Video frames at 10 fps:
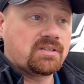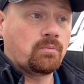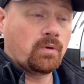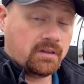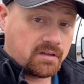
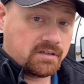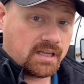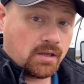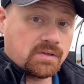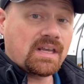some really good
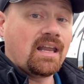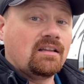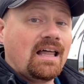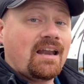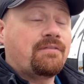deals on a
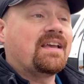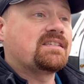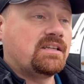lot of things.